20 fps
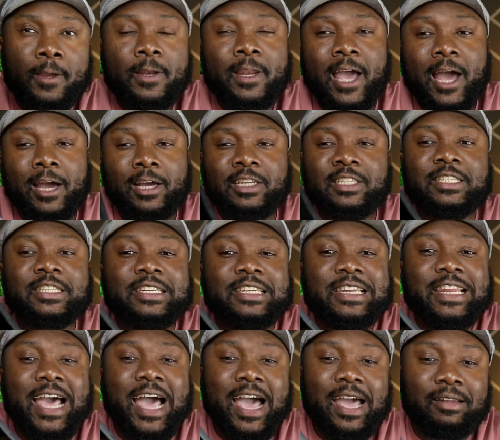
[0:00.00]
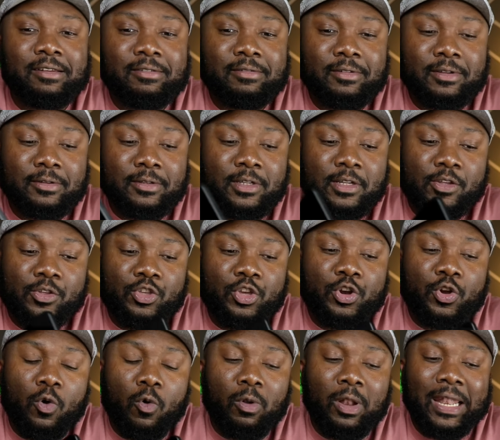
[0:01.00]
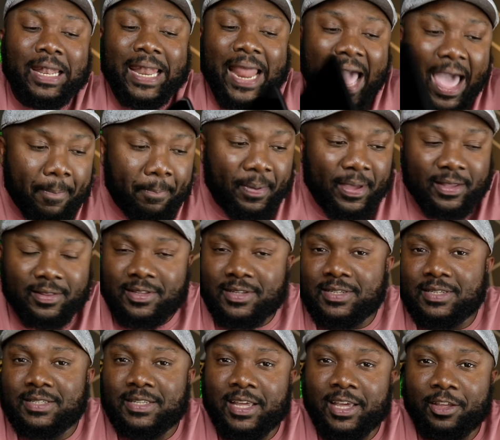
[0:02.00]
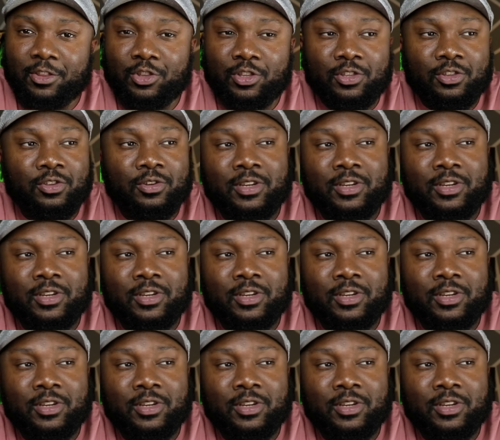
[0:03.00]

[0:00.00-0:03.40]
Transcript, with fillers: Now, it's not, lapping this thing,